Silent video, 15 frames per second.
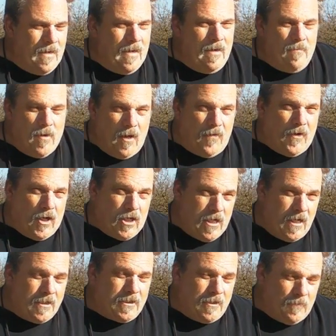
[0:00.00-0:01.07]
emailed their
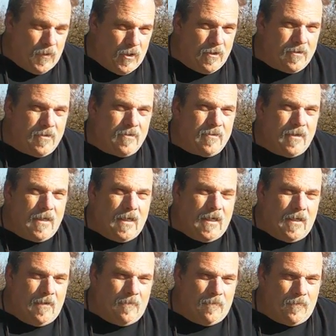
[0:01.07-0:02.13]
customers
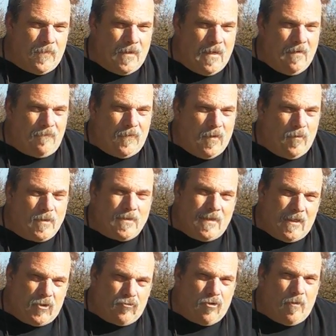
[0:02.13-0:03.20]
if there was
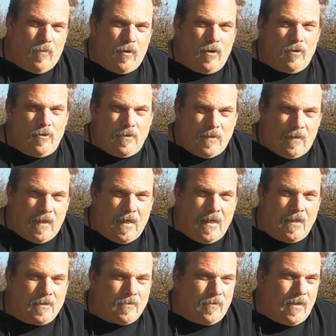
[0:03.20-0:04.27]
any trouble or
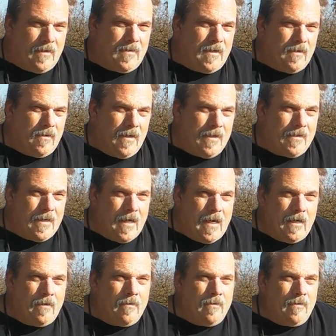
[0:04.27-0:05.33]
delays or anything like
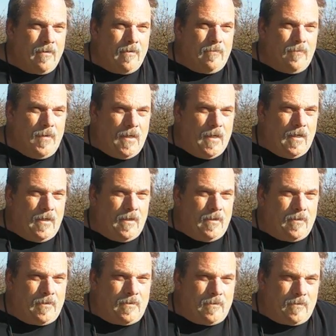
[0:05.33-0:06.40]
that.
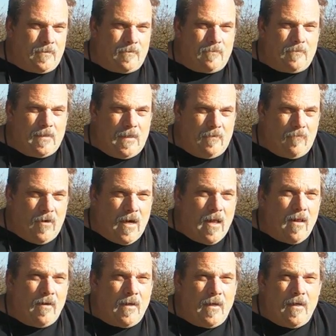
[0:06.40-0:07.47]
Because in
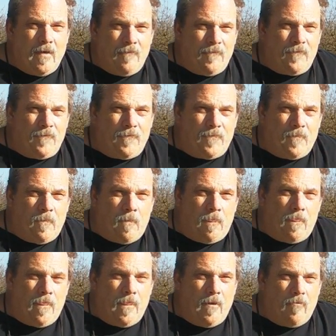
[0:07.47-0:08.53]
reality, if
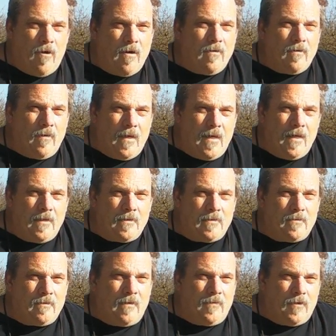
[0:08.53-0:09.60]
there are
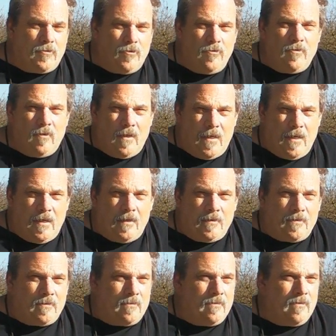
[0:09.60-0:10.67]
delays and there are true
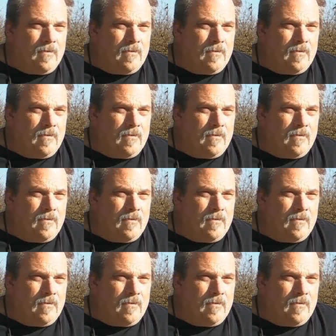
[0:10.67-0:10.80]
delays,